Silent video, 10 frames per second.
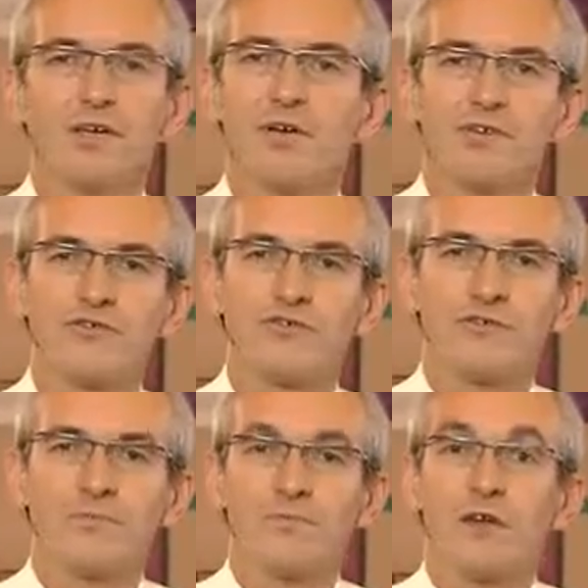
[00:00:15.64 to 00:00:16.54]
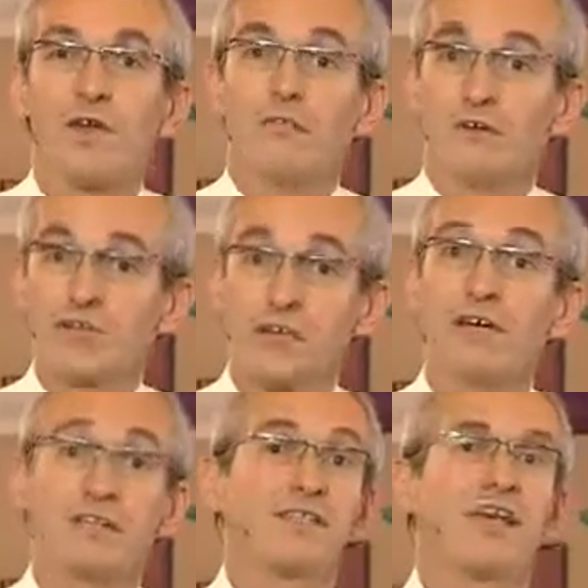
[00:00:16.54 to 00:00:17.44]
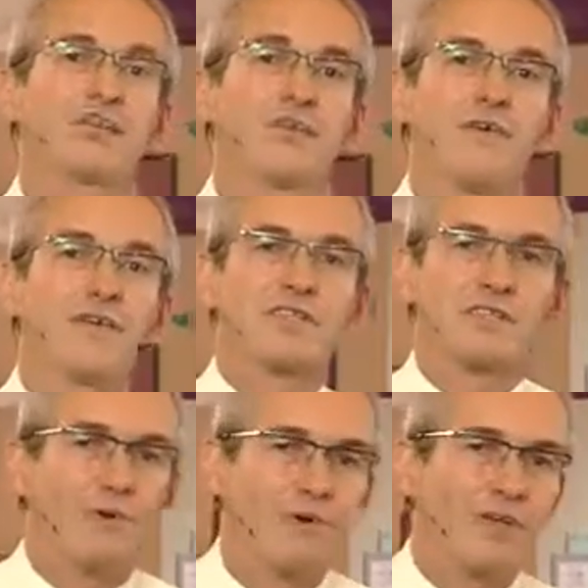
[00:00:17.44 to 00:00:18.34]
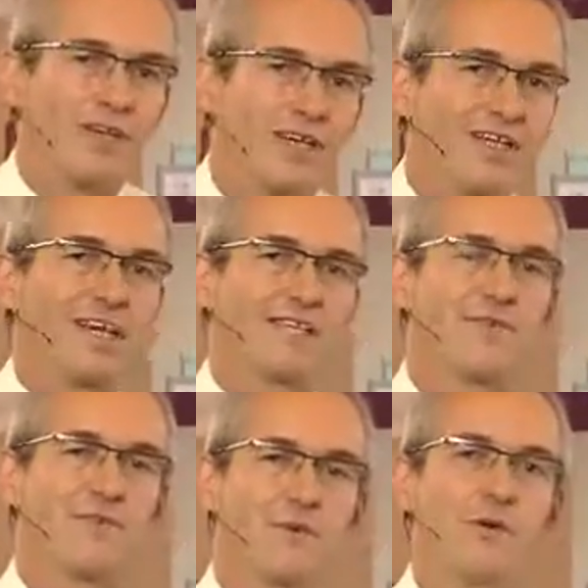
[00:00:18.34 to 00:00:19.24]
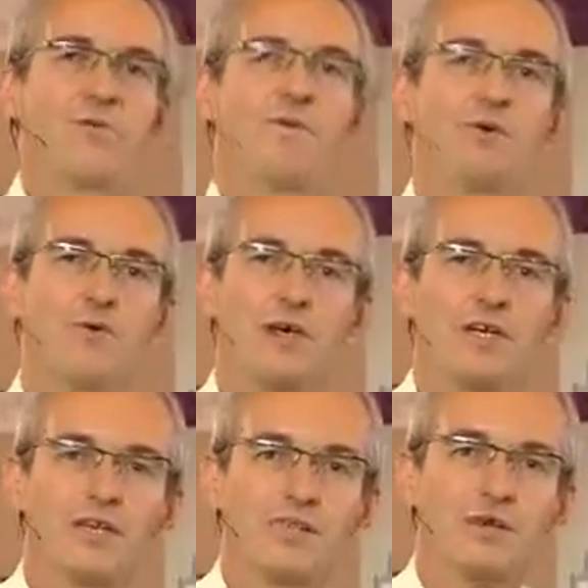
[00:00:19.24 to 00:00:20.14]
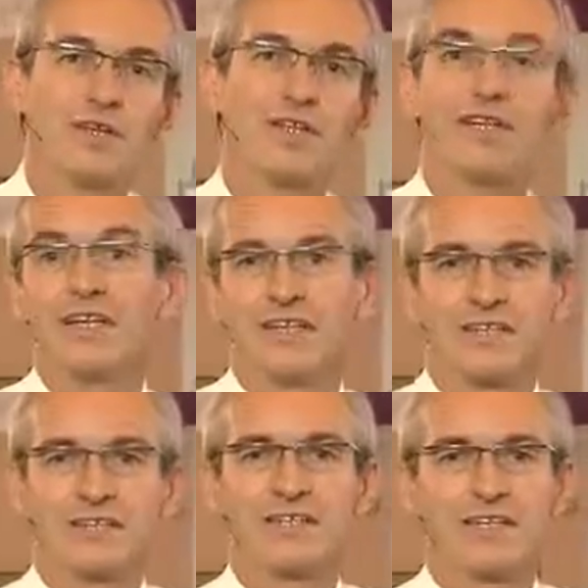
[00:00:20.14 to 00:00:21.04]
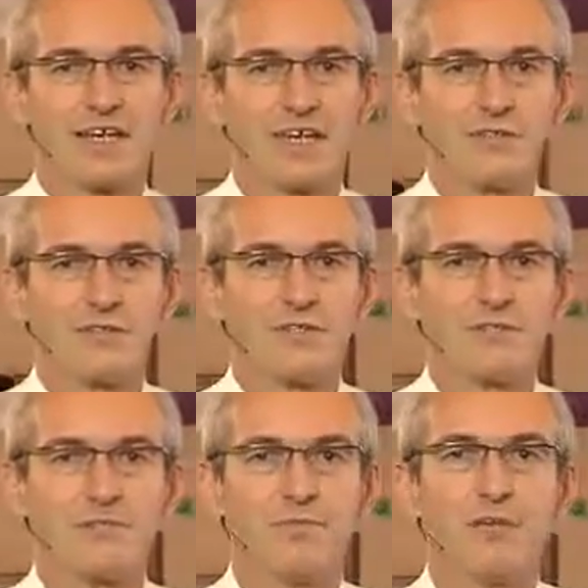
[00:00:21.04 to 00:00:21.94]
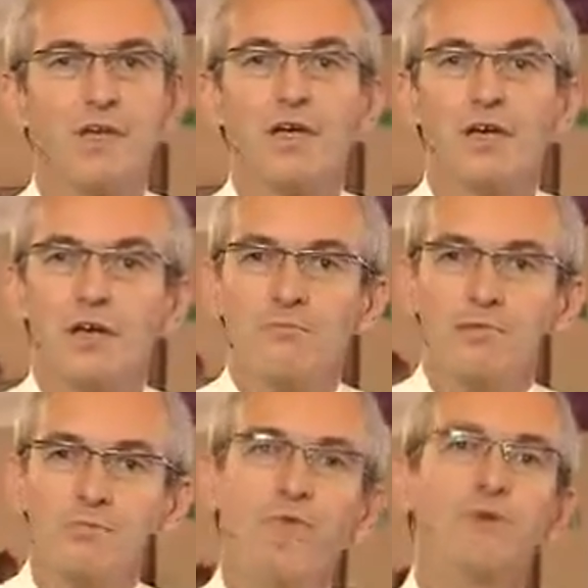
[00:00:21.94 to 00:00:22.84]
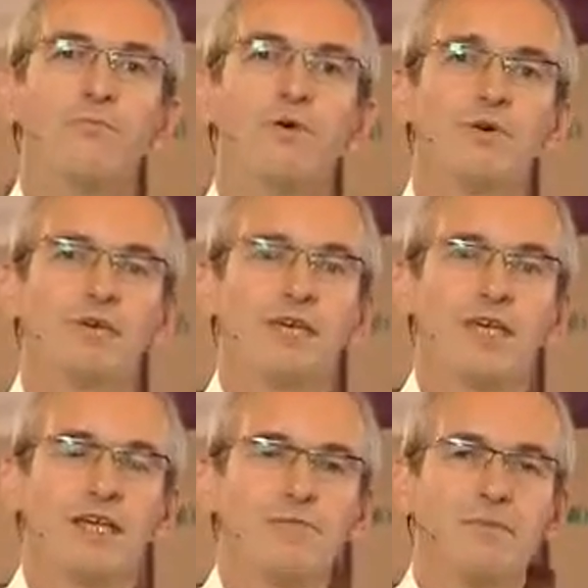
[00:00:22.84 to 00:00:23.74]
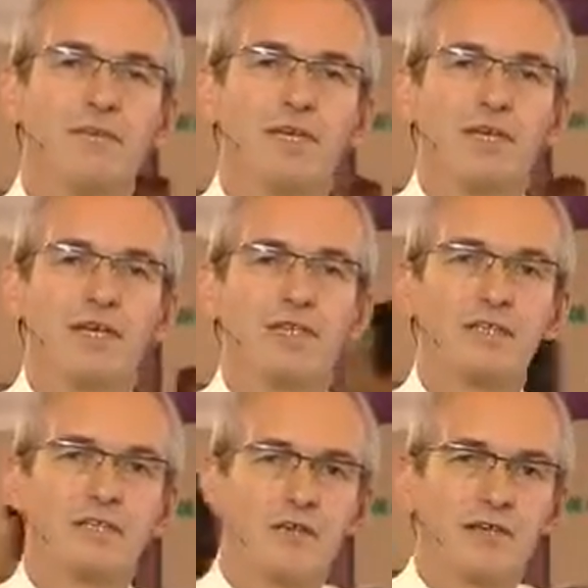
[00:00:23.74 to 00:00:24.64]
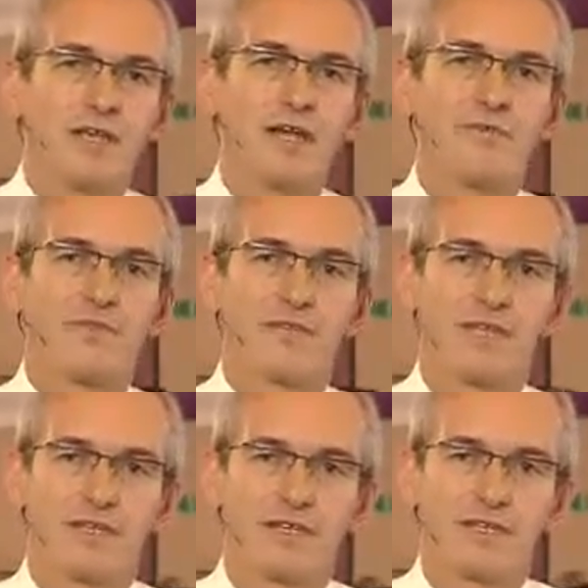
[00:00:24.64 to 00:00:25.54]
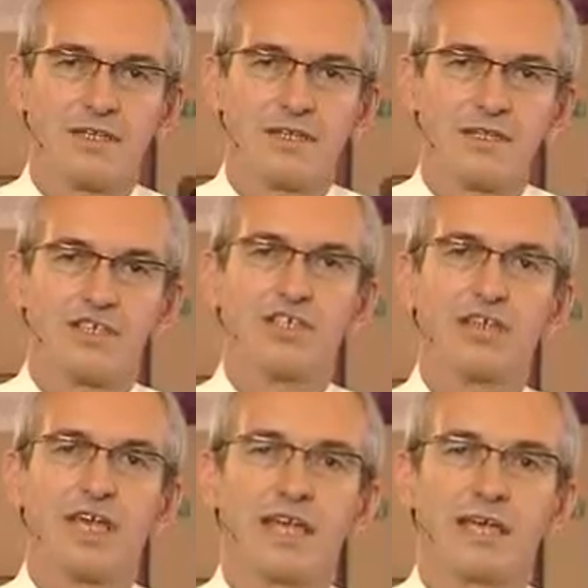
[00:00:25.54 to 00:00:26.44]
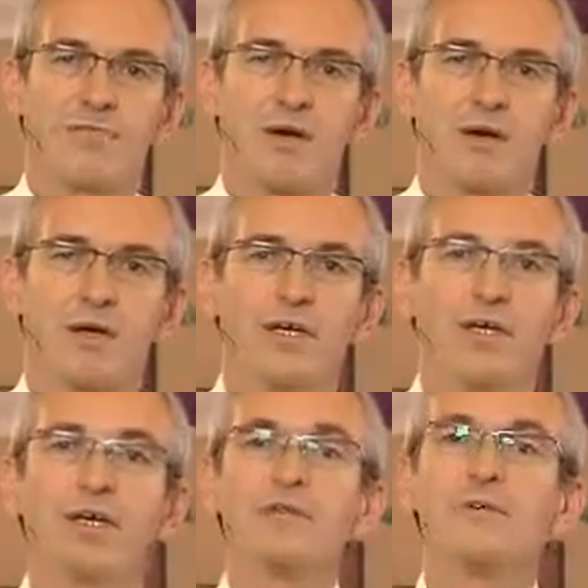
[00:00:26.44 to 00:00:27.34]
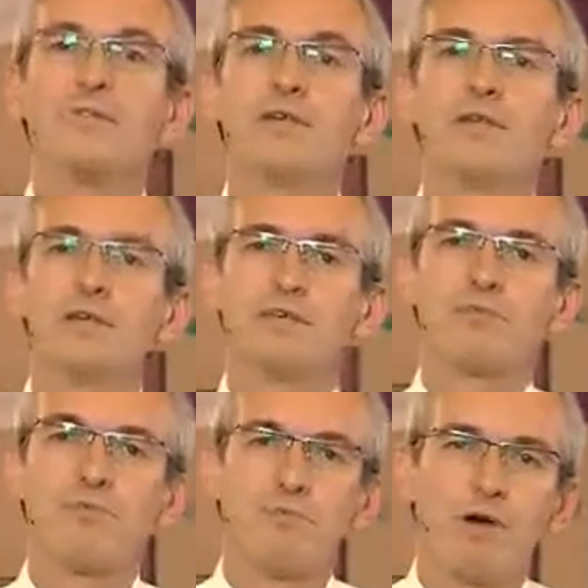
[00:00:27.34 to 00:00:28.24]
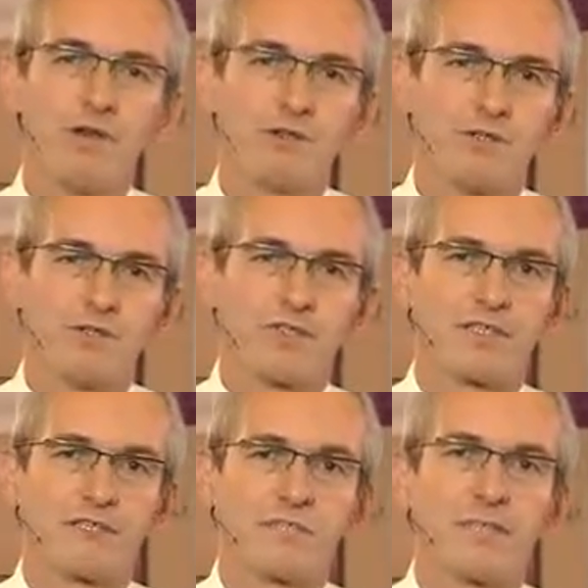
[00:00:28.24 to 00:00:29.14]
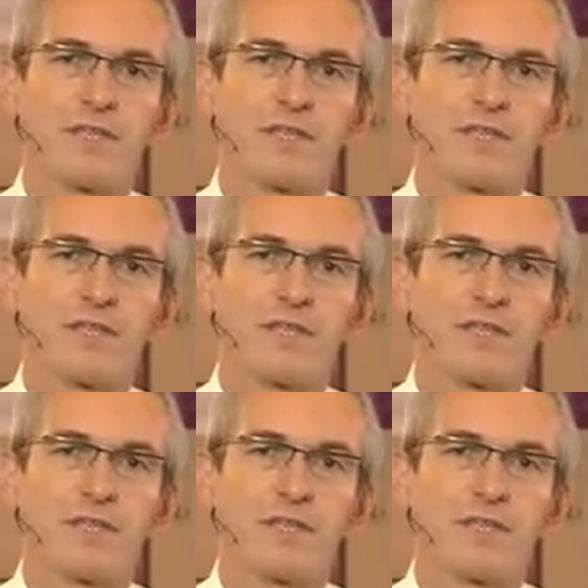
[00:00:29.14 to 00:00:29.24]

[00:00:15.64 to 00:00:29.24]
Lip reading: Not true. For a start, it's actually very small. It has fewer people working for it than Leeds City Council. But more importantly, it does not have the decision-taking power. It simply makes proposals.